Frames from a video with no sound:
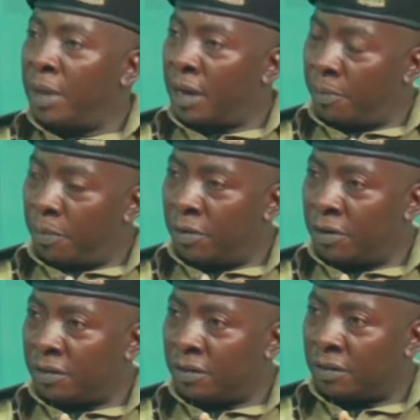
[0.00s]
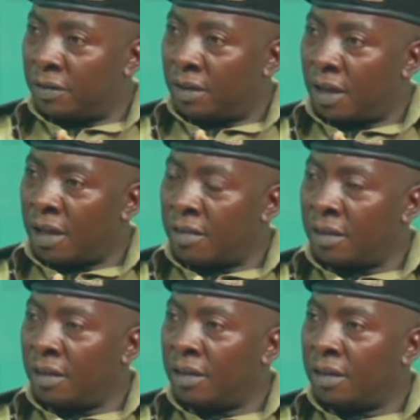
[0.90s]
police, I
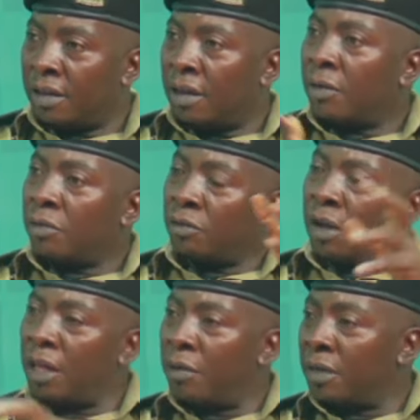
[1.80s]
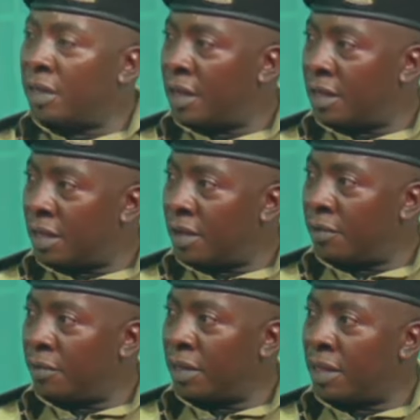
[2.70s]
think, together with
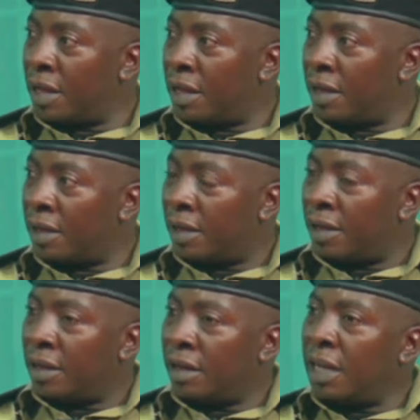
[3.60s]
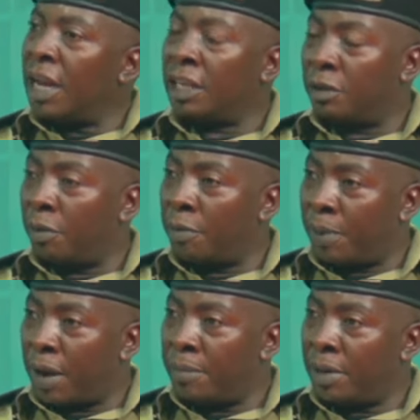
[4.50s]
the leadership of
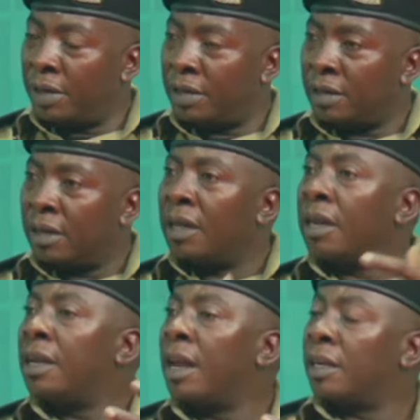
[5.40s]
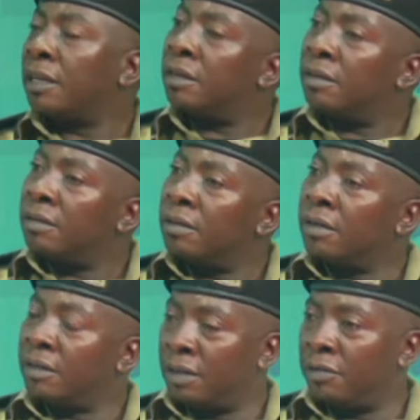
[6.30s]
parliament that received them.